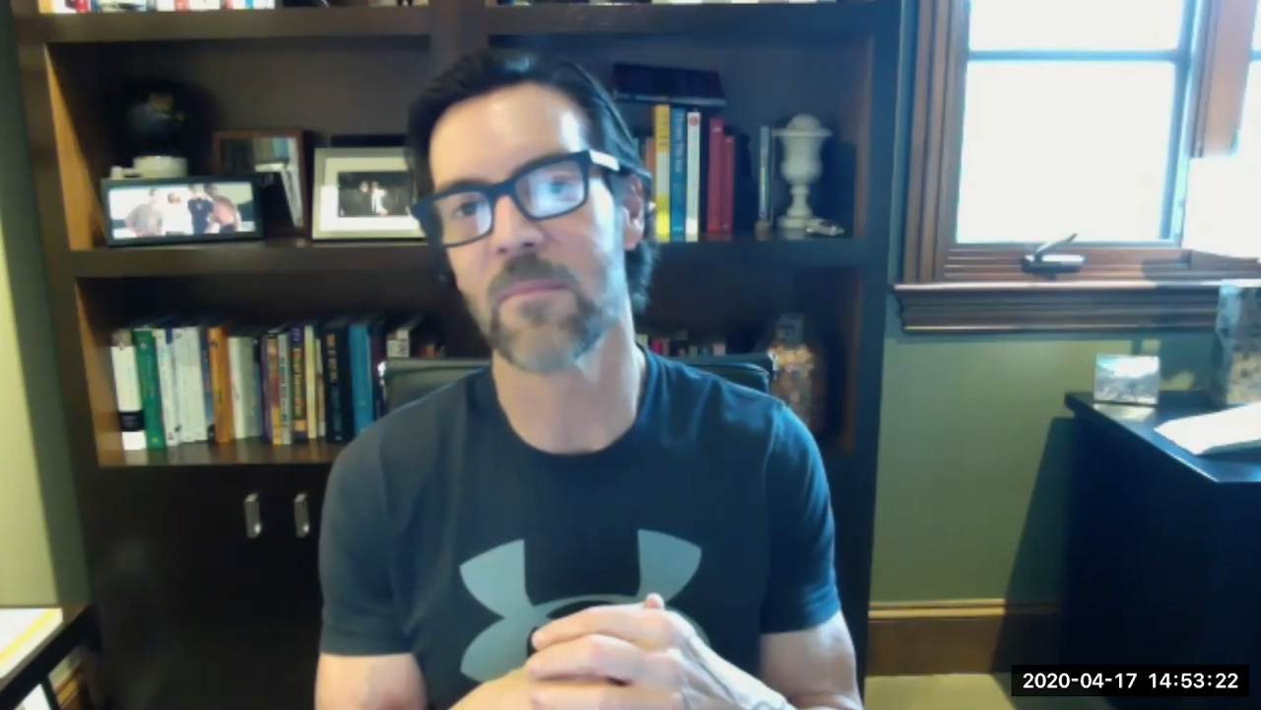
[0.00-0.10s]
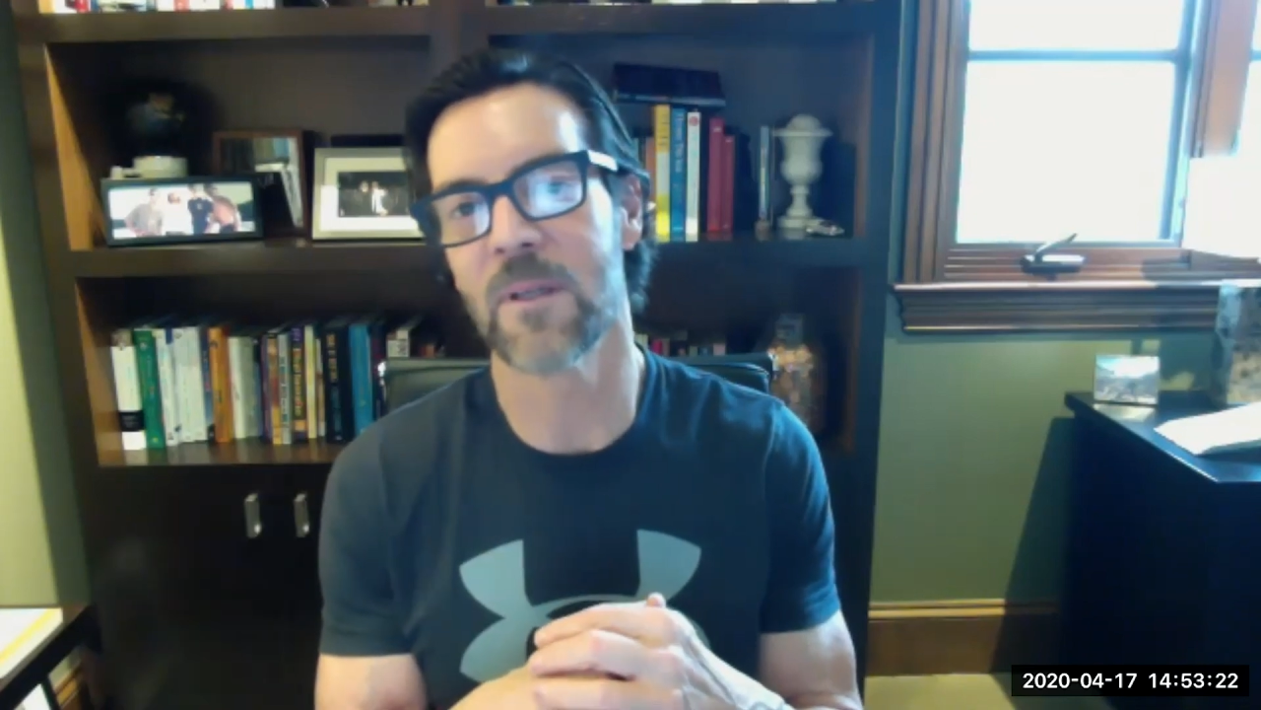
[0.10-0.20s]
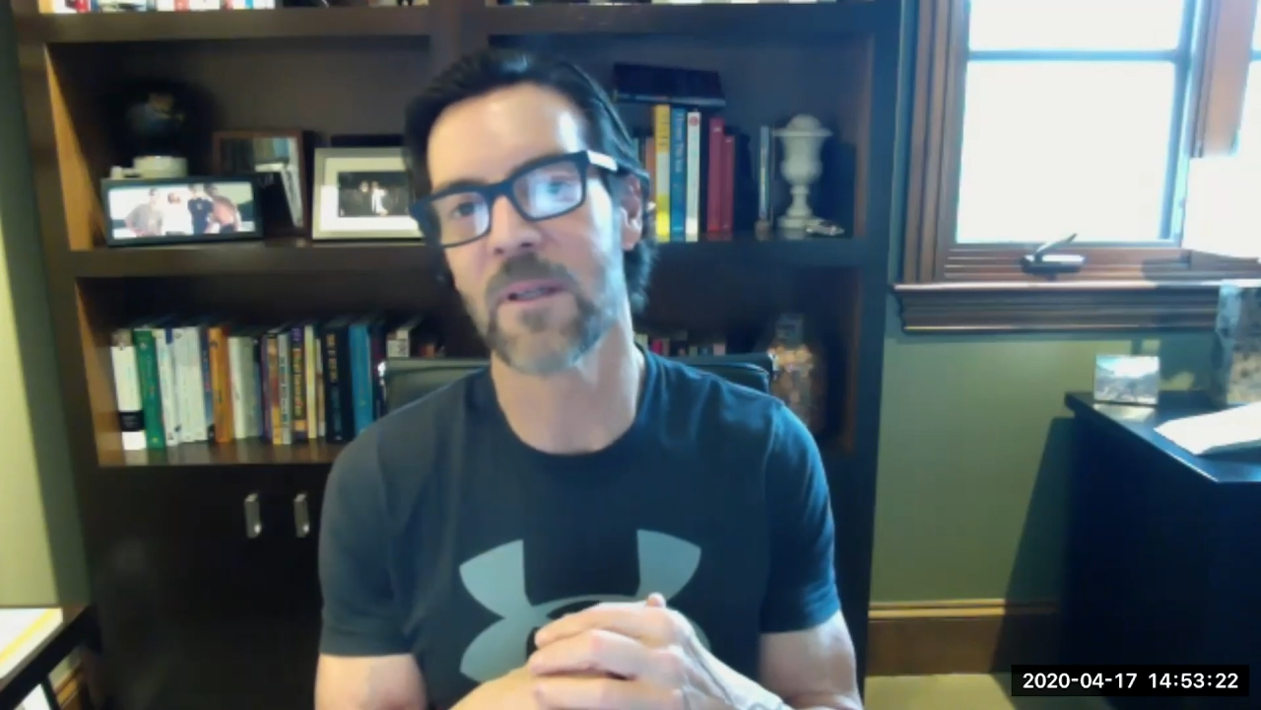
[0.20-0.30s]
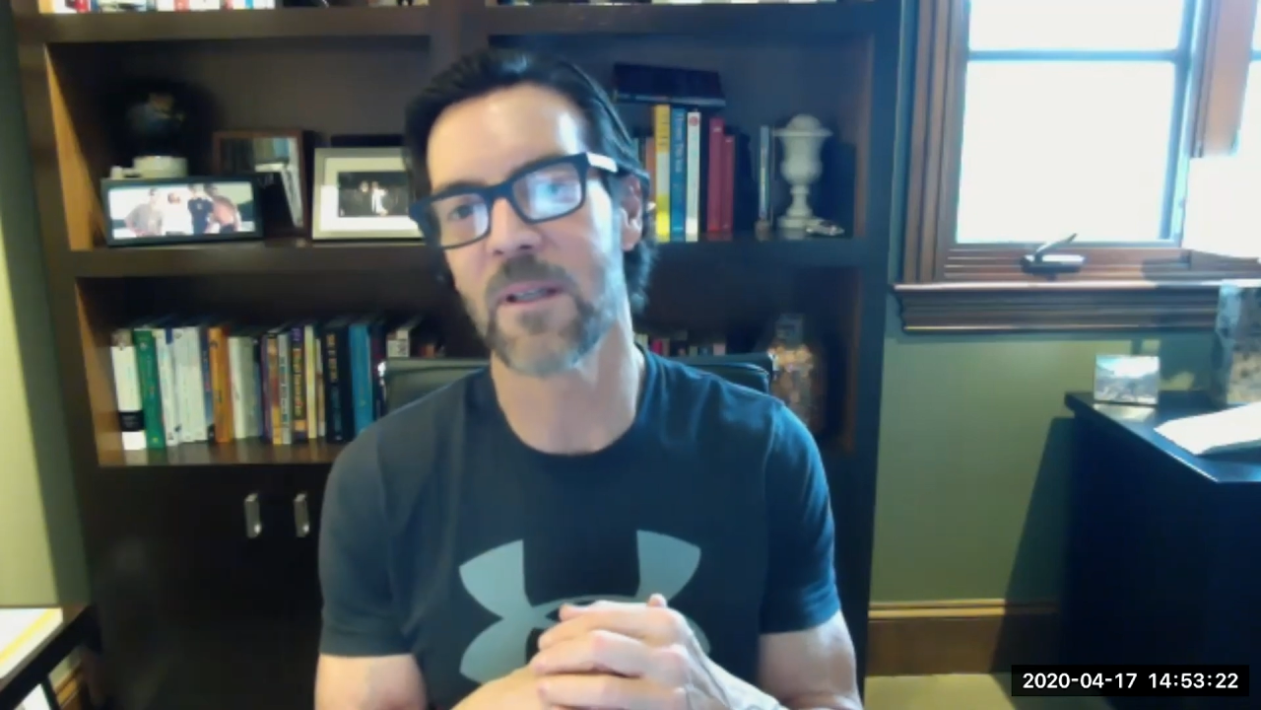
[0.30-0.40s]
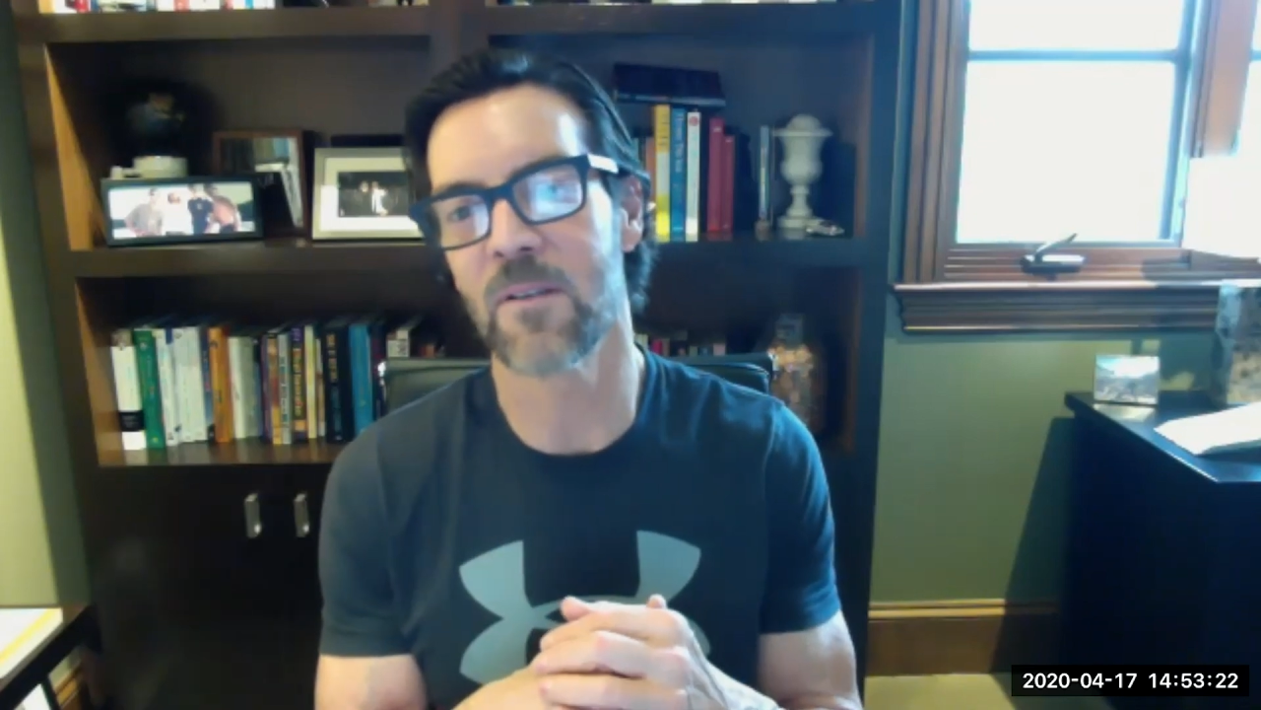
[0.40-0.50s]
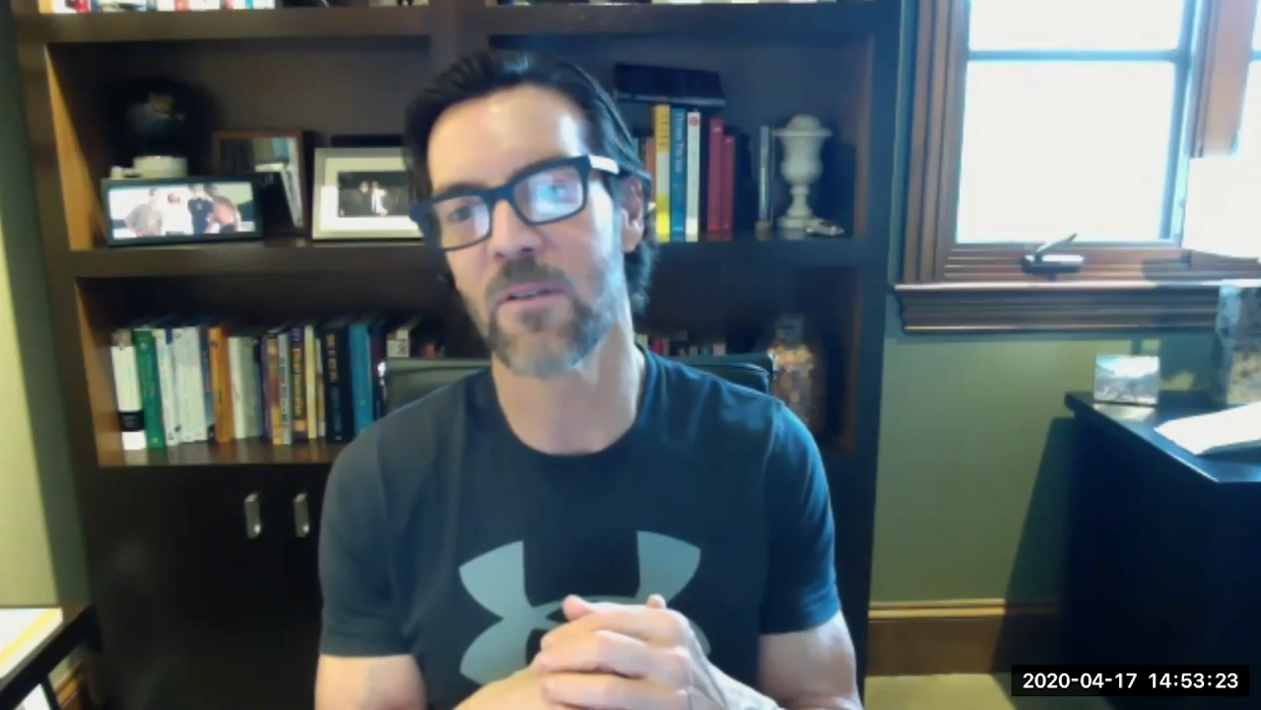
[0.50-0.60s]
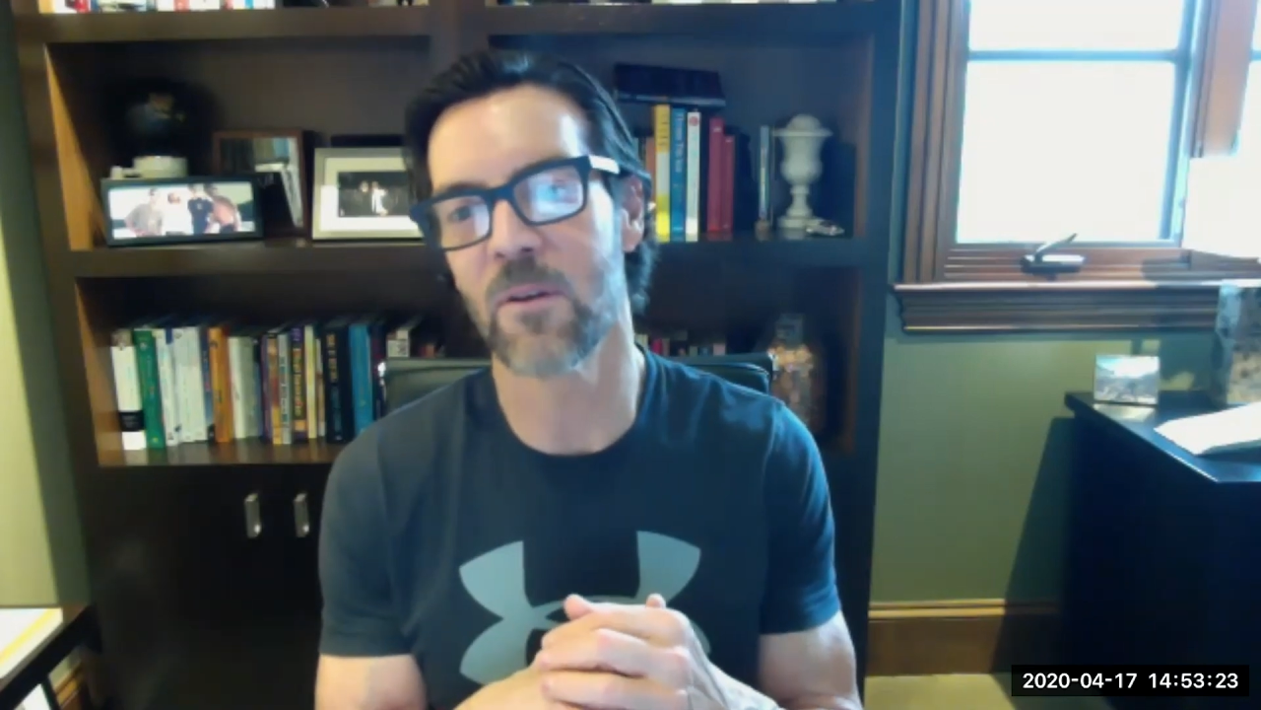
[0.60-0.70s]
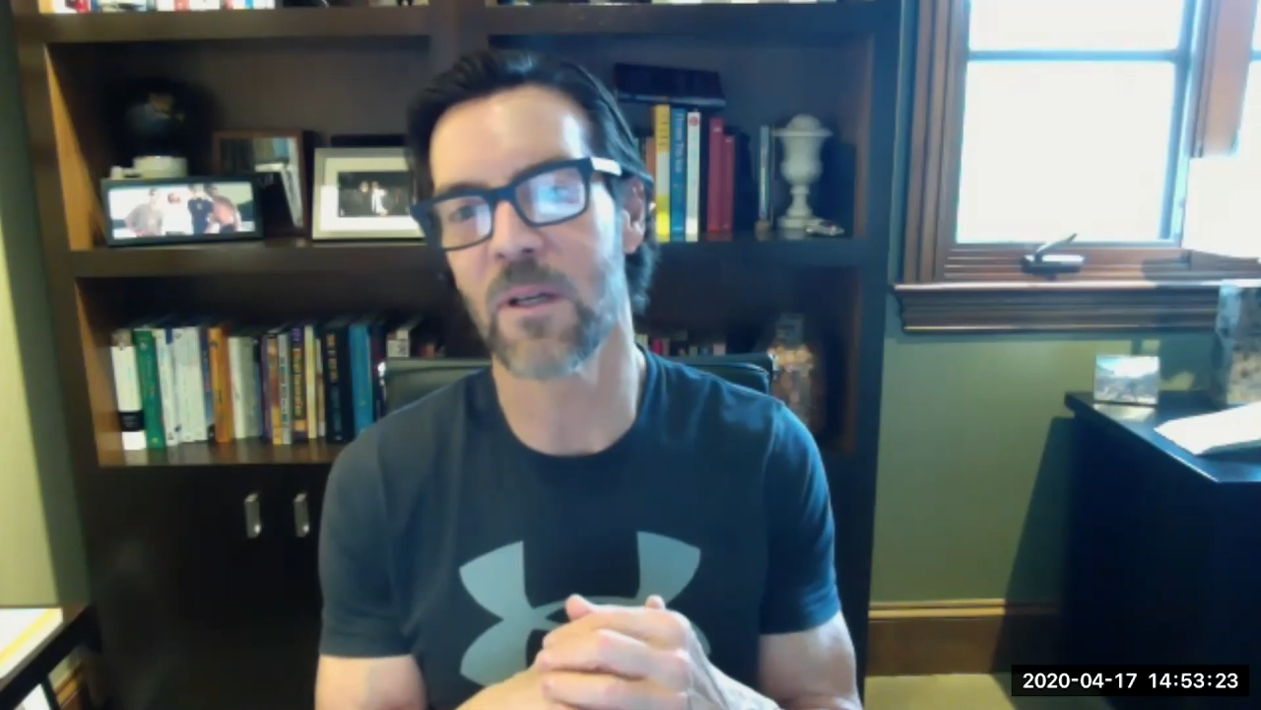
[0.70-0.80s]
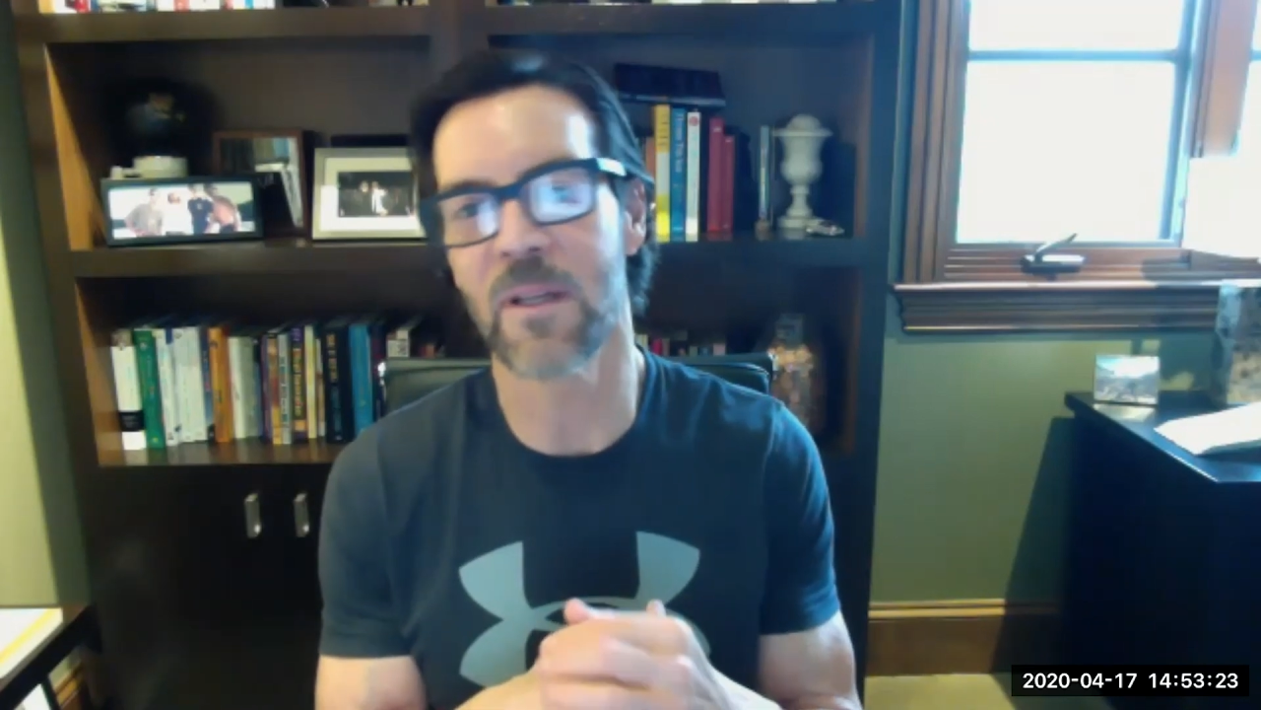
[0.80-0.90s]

and, and do it,